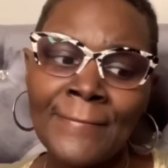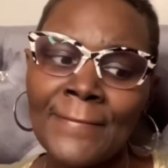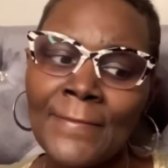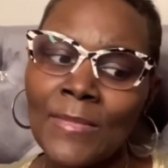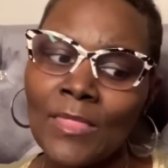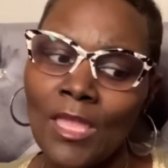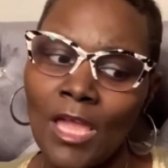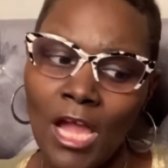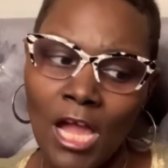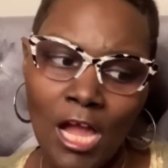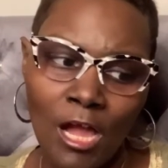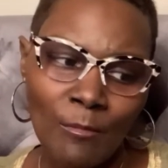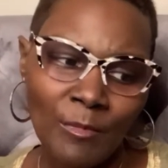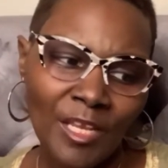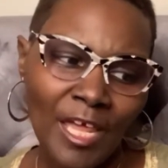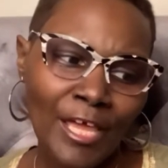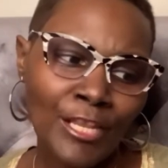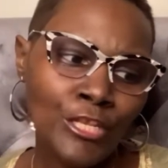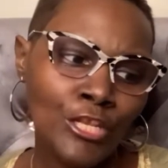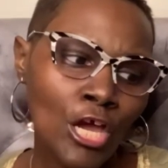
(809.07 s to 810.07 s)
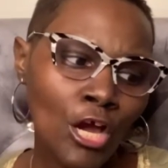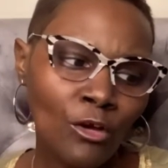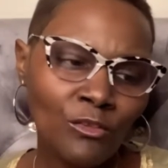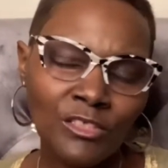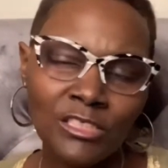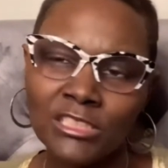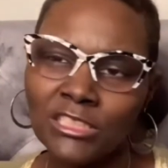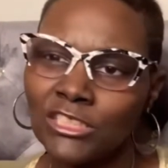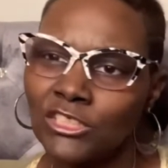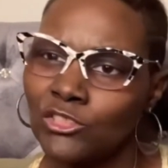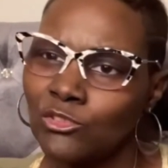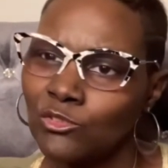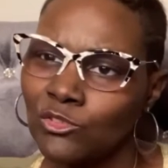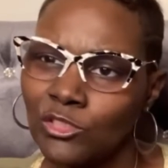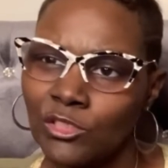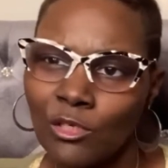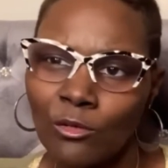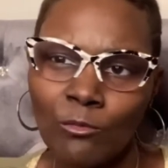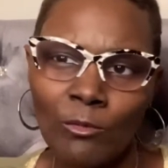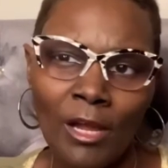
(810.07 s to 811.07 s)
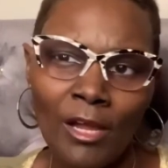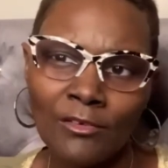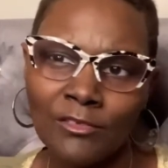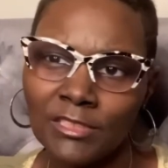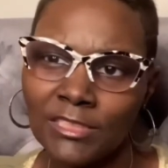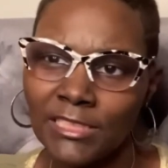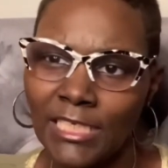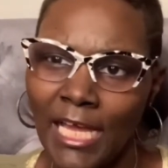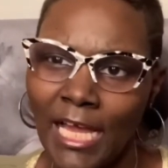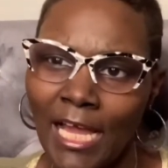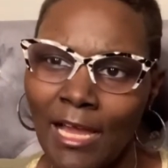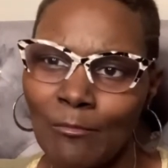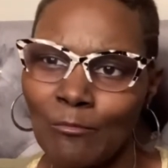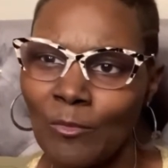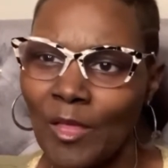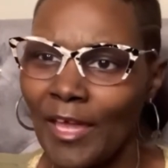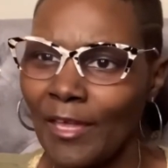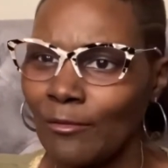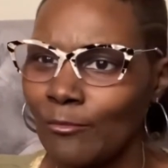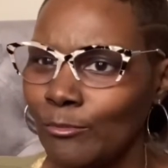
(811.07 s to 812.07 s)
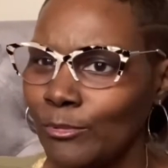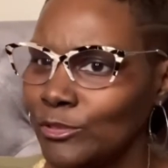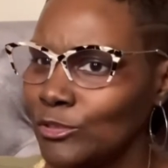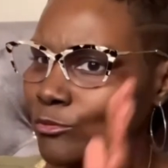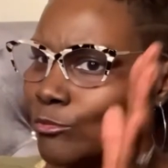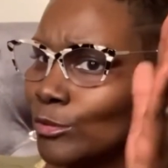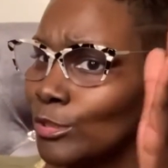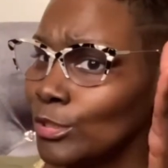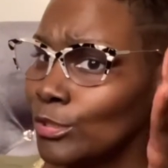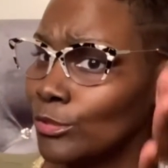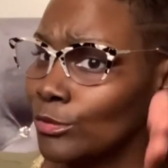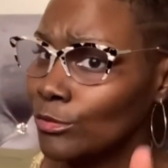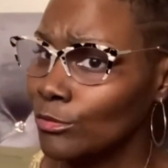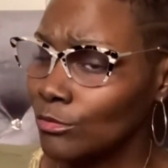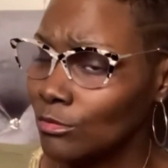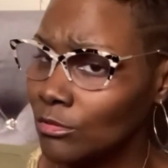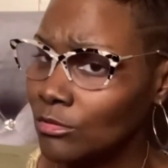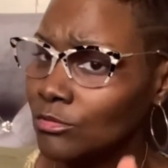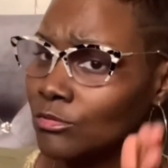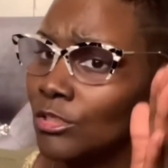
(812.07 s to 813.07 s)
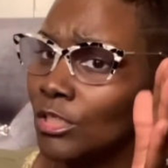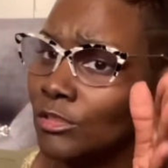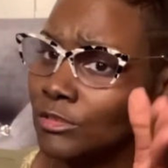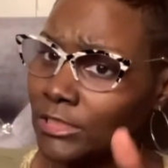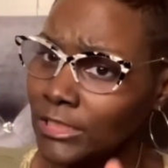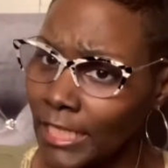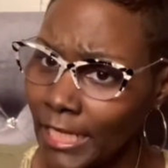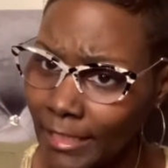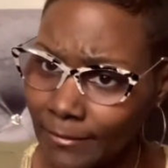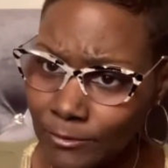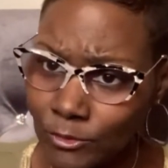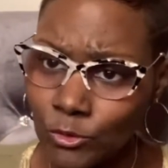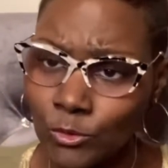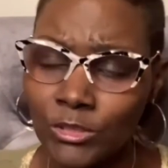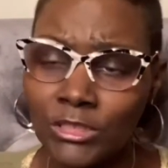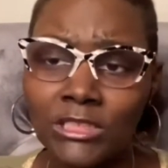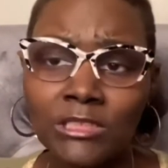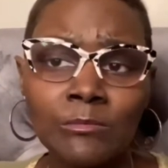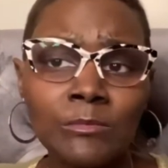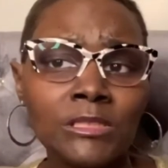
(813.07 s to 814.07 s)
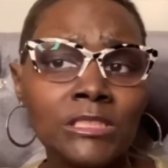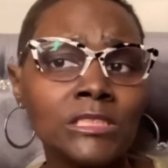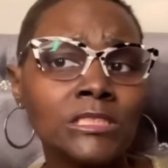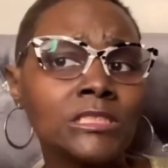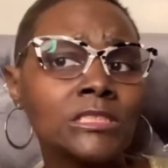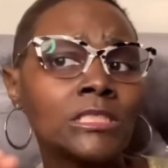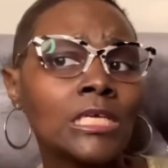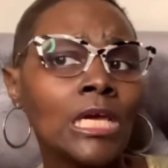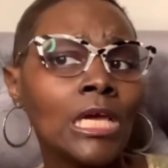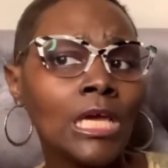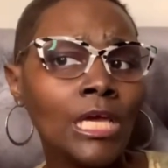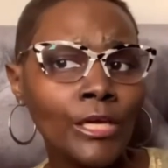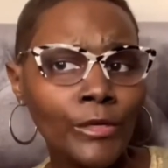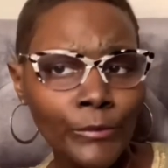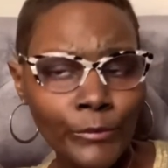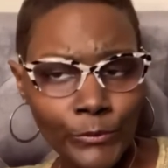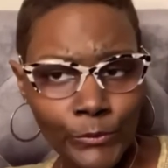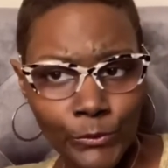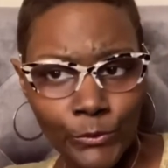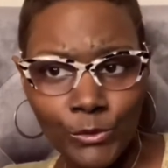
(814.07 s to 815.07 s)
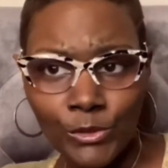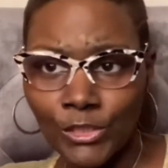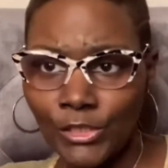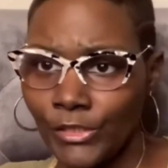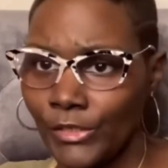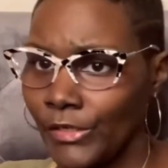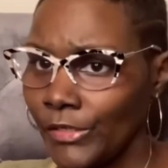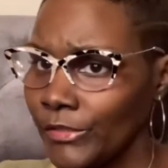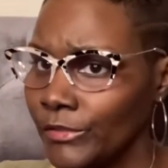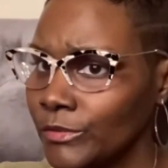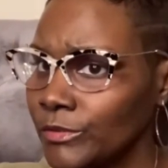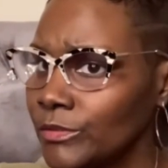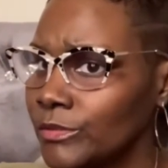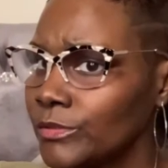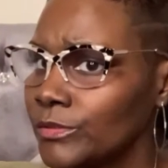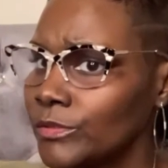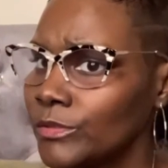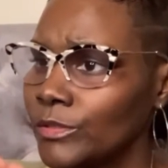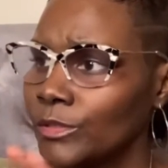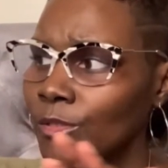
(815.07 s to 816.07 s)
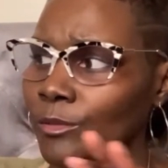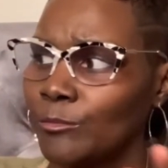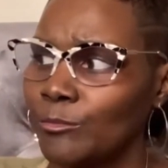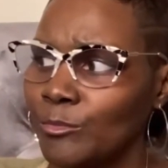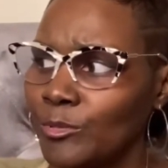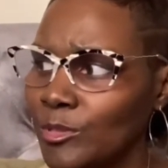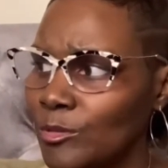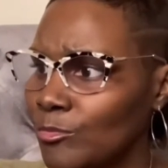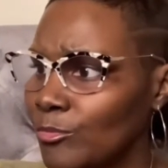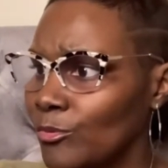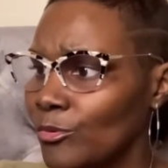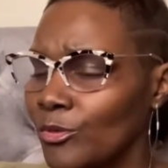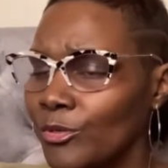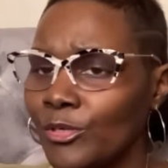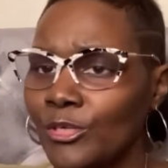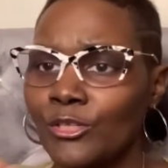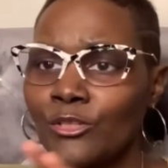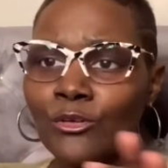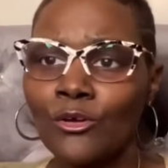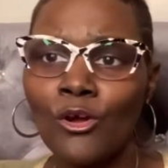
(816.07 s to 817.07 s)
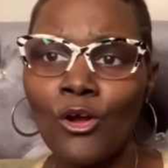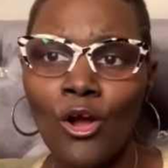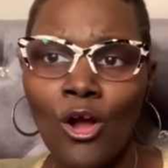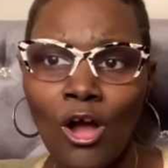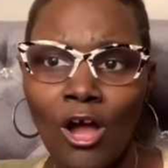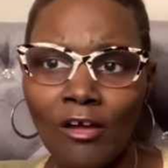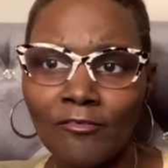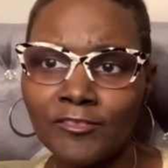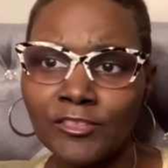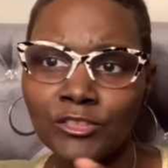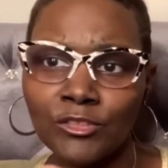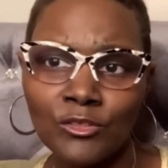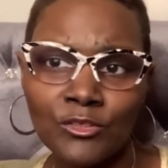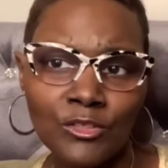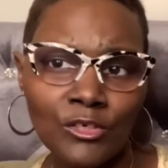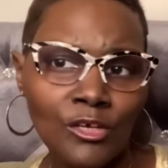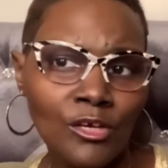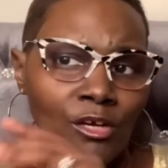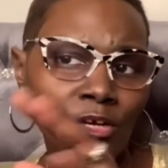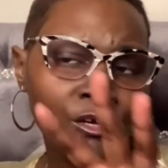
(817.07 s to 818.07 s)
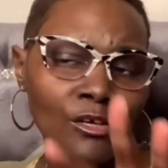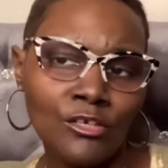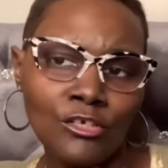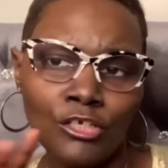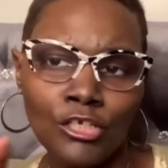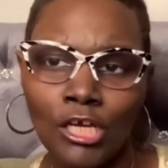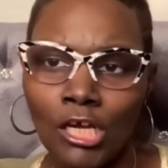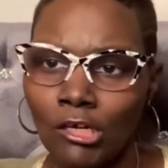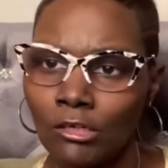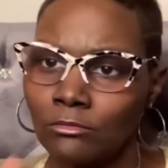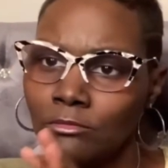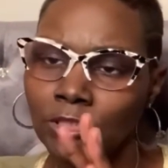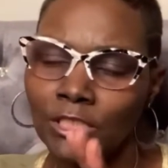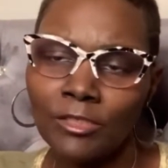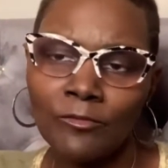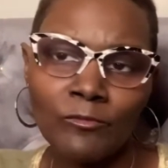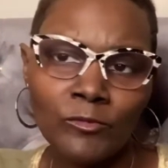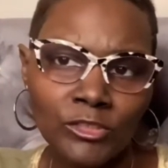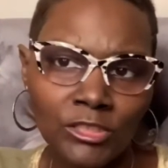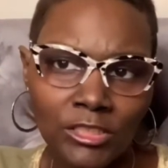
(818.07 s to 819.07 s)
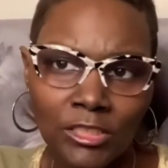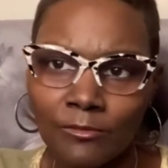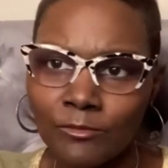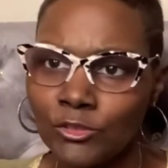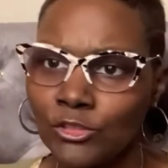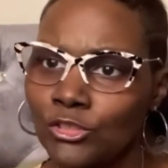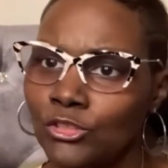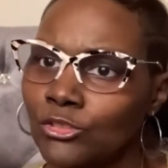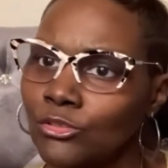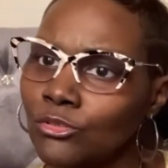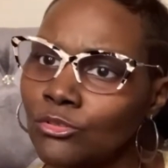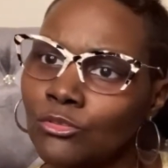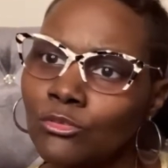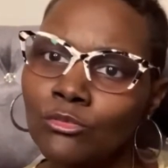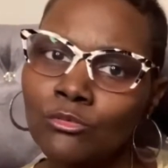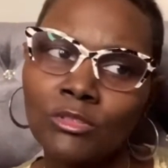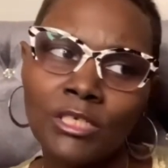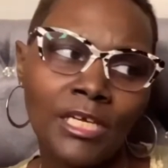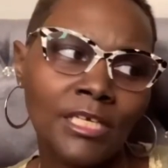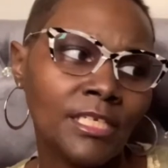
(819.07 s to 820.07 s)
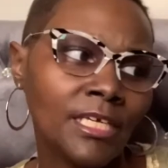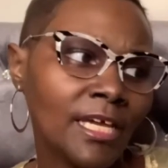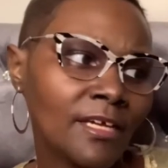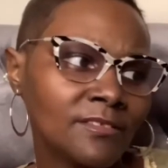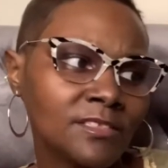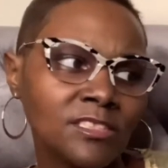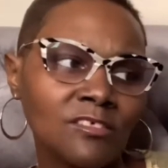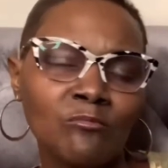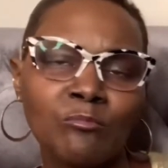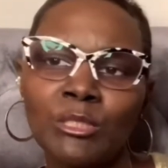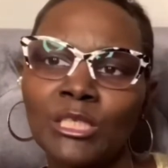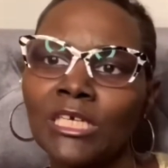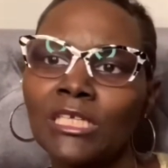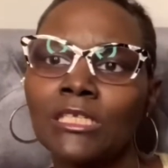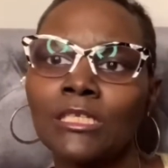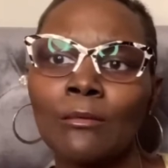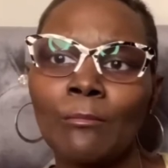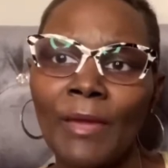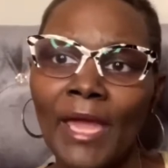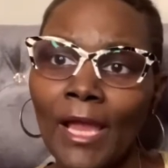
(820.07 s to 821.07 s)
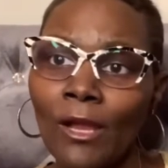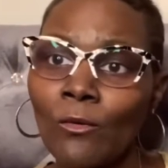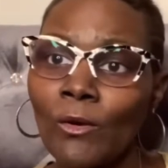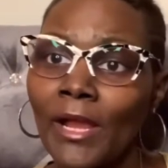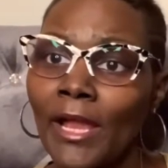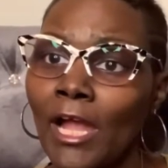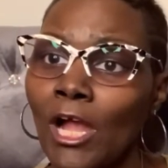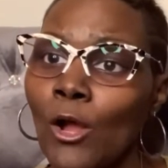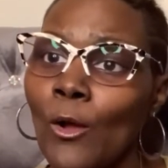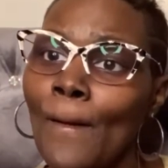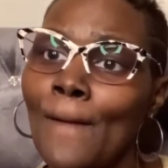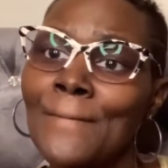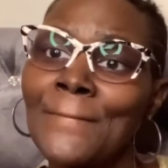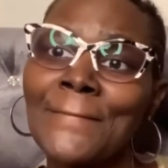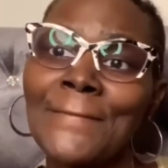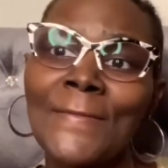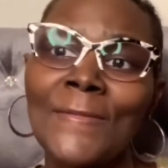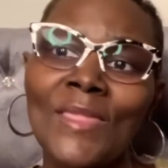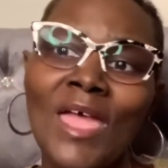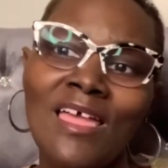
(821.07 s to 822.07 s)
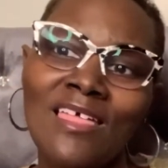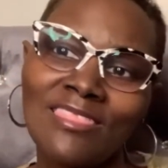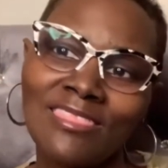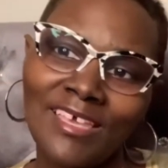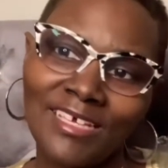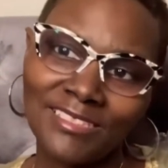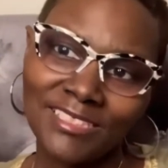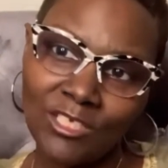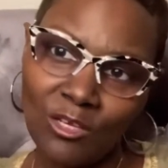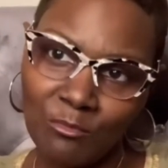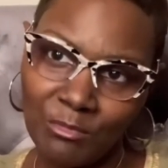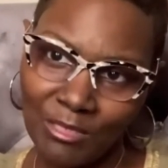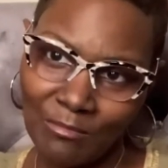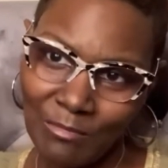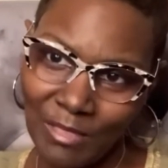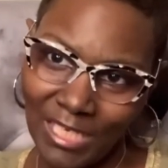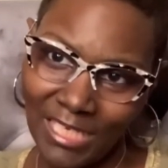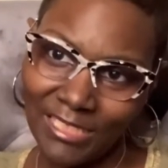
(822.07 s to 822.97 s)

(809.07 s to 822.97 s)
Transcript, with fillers: um, and I know this is usually around the time, like between, you know, day after Christmas, New Year's, people are either off, so they're, you know, looking for stuff to do, kind of how still playing in the background. That's gonna be me,